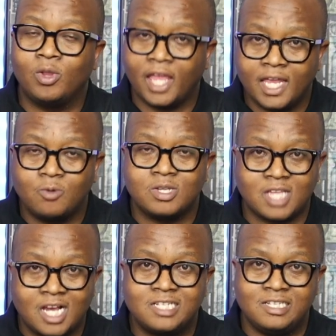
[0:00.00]
poor lady
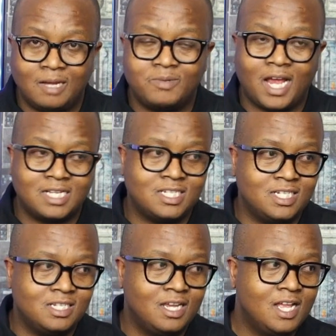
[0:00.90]
was actually
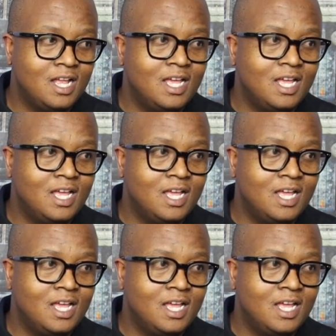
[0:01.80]
abducted,